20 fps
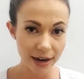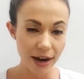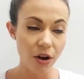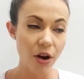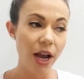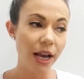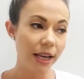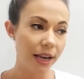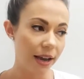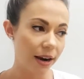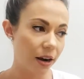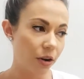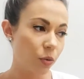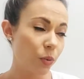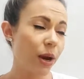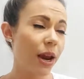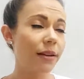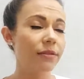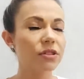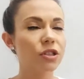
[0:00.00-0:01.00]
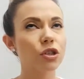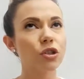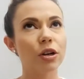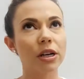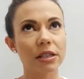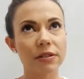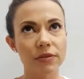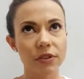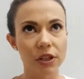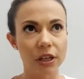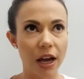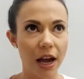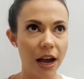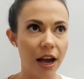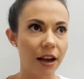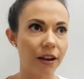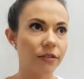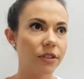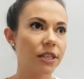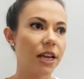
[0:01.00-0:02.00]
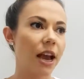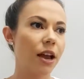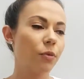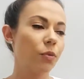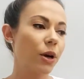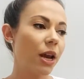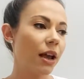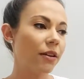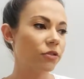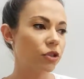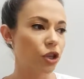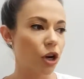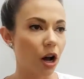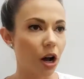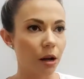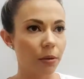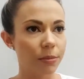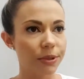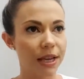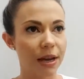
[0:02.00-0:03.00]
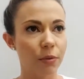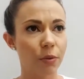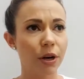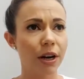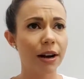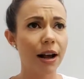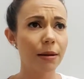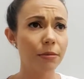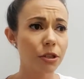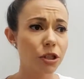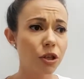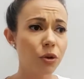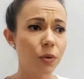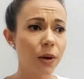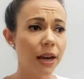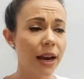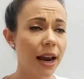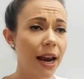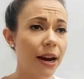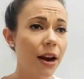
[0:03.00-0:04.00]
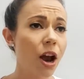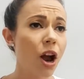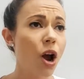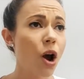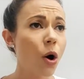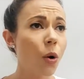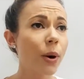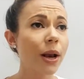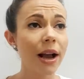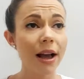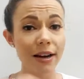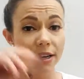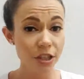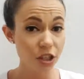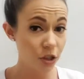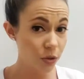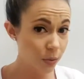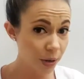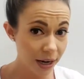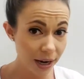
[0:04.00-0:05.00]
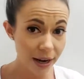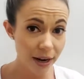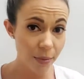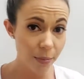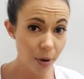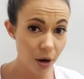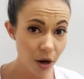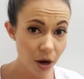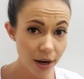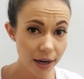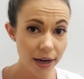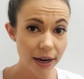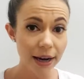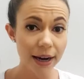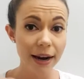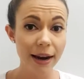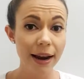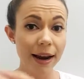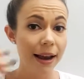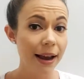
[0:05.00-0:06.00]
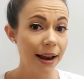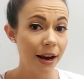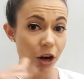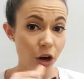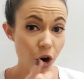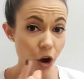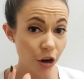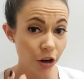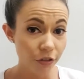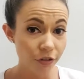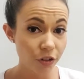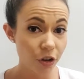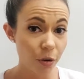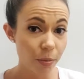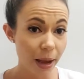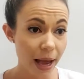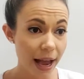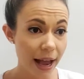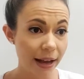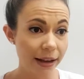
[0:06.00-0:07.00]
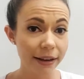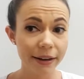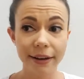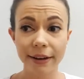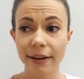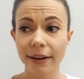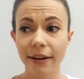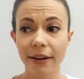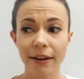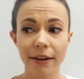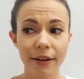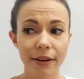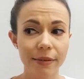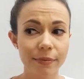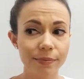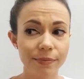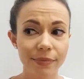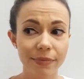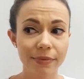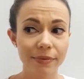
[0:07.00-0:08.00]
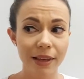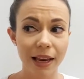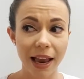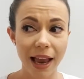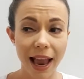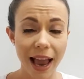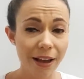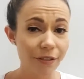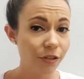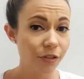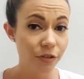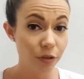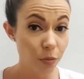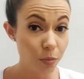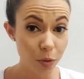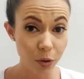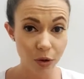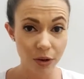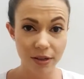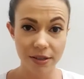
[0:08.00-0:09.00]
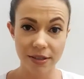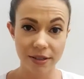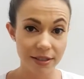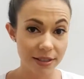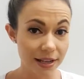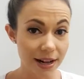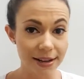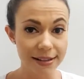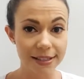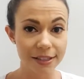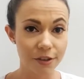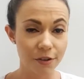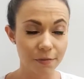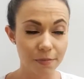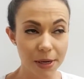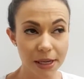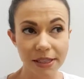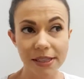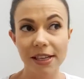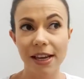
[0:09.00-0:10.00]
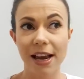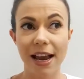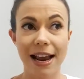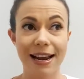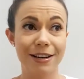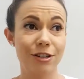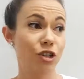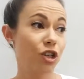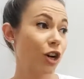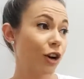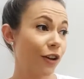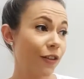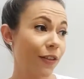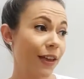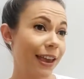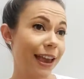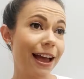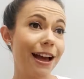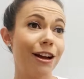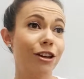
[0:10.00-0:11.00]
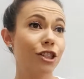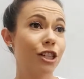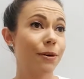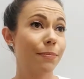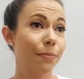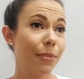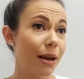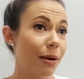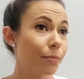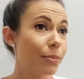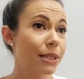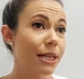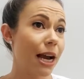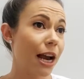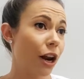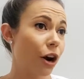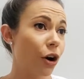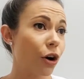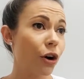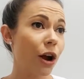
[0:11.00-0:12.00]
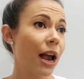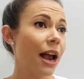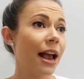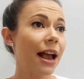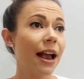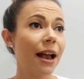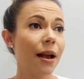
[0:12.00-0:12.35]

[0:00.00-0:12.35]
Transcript: Now I get it. We have stressful lives and we have jobs, and when it comes to the weekend, we kind of just want to hit a party, knock a few back, have a few burgers and slices of pizza, and chill on the couch and be a potato.